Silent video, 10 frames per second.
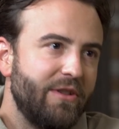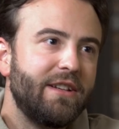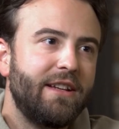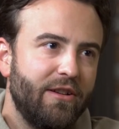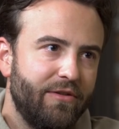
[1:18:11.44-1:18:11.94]

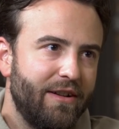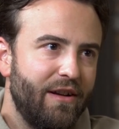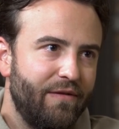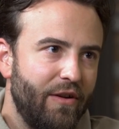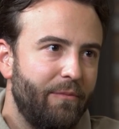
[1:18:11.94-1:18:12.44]
wasn't guilt that
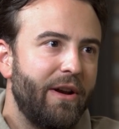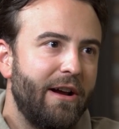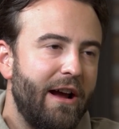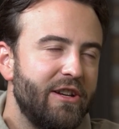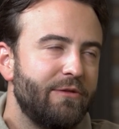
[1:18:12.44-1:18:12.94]
I felt,
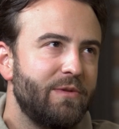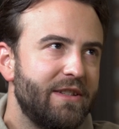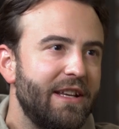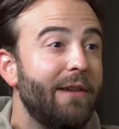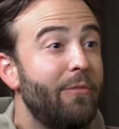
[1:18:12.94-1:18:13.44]
but I just was
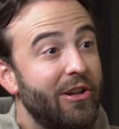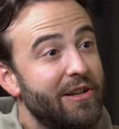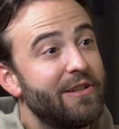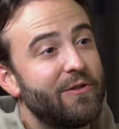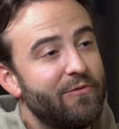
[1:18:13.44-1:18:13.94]
thinking about it
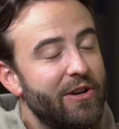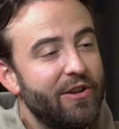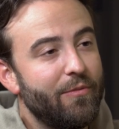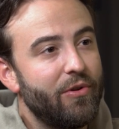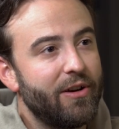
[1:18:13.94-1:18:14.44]
because I was reading
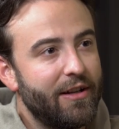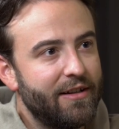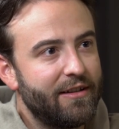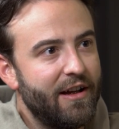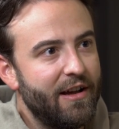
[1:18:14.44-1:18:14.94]
your book at
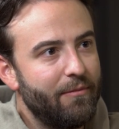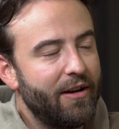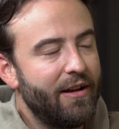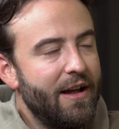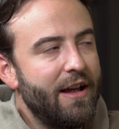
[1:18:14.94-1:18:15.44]
the time,
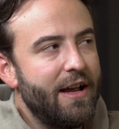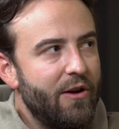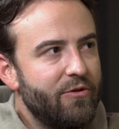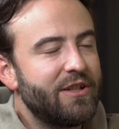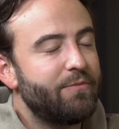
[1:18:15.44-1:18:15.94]
and
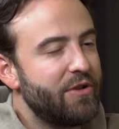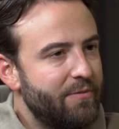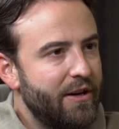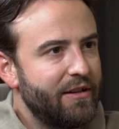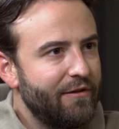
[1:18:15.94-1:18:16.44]
it was just
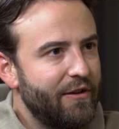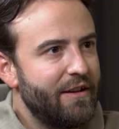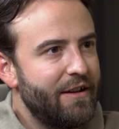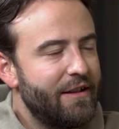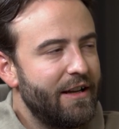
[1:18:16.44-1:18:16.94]
perspective
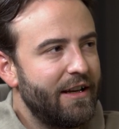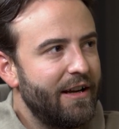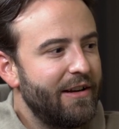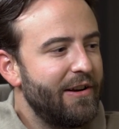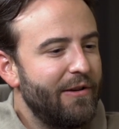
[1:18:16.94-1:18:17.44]
and
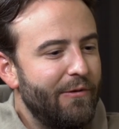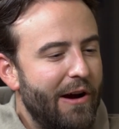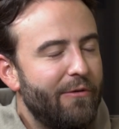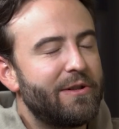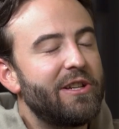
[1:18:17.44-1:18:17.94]
thinking.
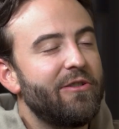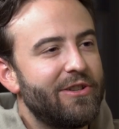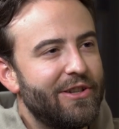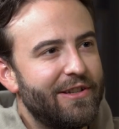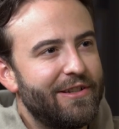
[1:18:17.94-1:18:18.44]
I was
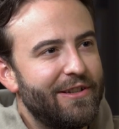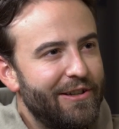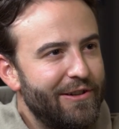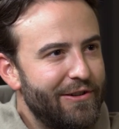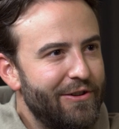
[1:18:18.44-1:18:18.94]
curious
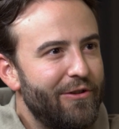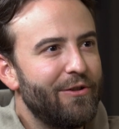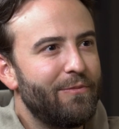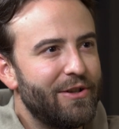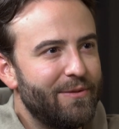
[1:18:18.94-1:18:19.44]
to know
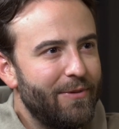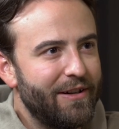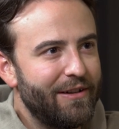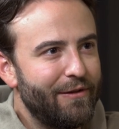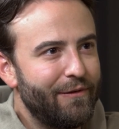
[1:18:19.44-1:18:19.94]
your
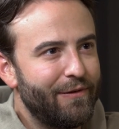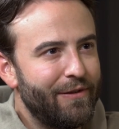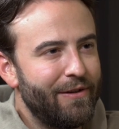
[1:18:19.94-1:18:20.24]
perspective of